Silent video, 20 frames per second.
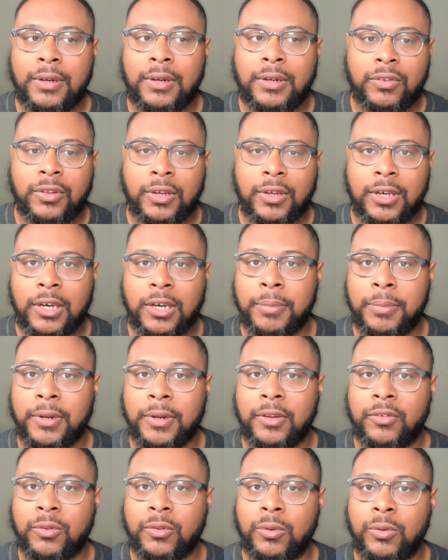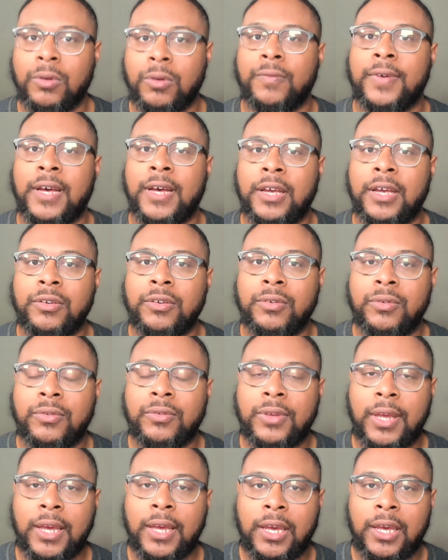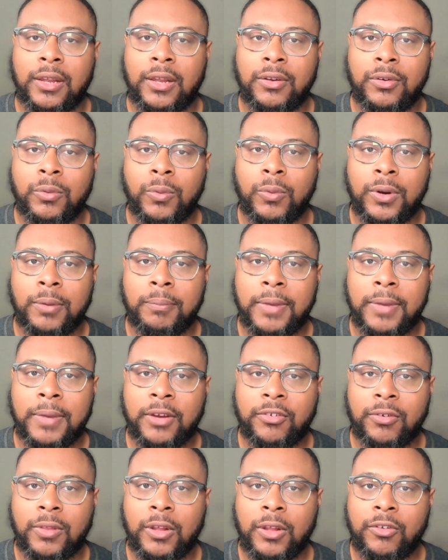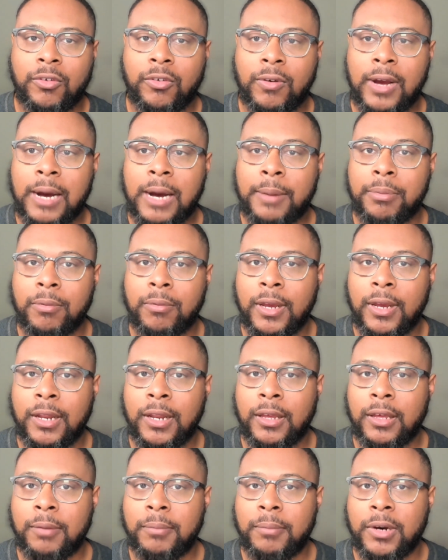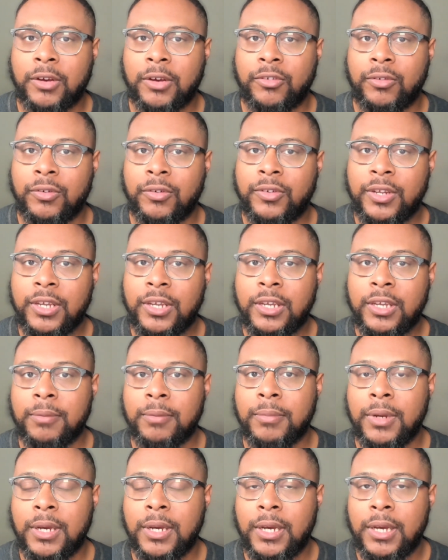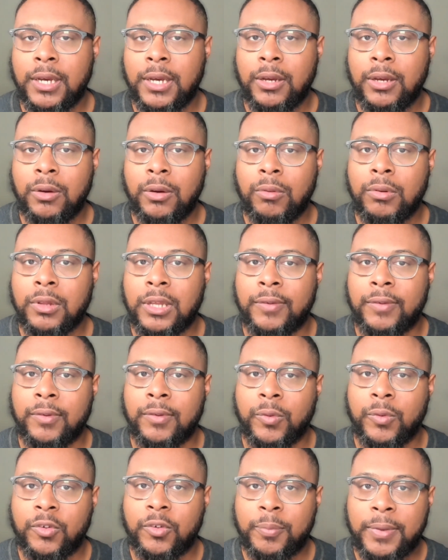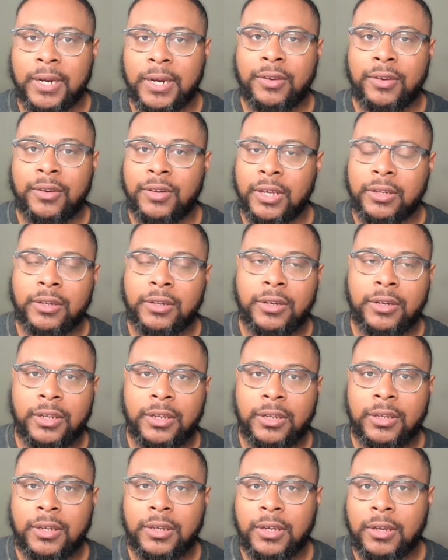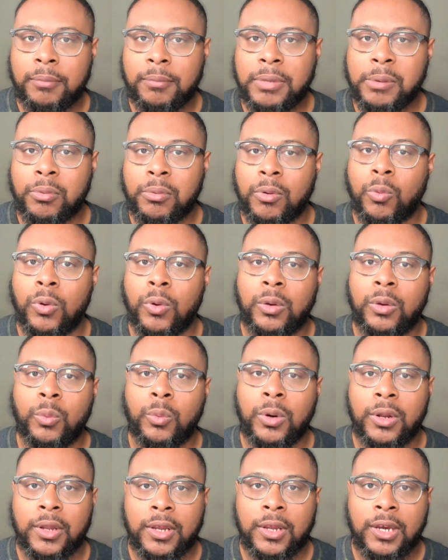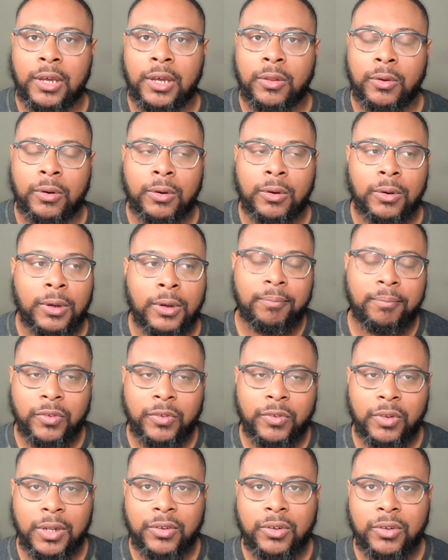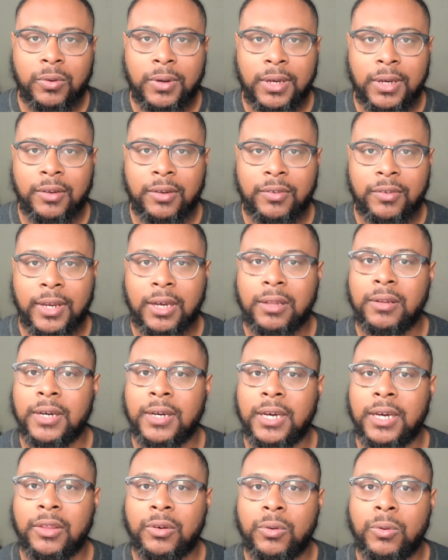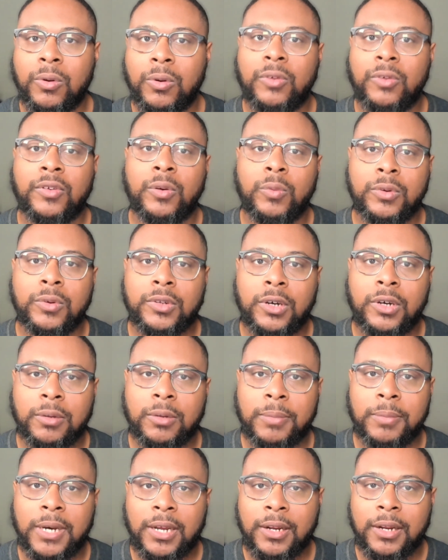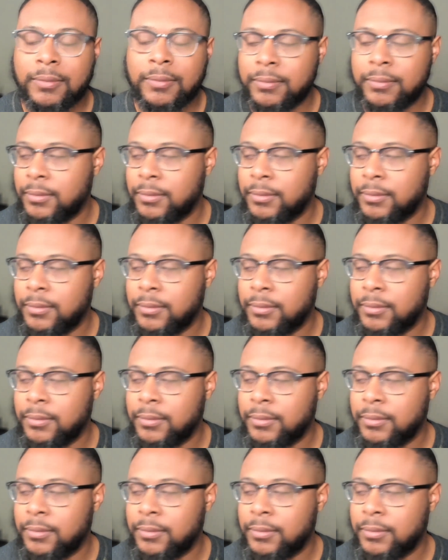the company's core values, and you want to make sure that you're operating amongst your team with a level of respect, dignity, people are working well together. So let's go ahead and take a look at the course and we'll talk about it.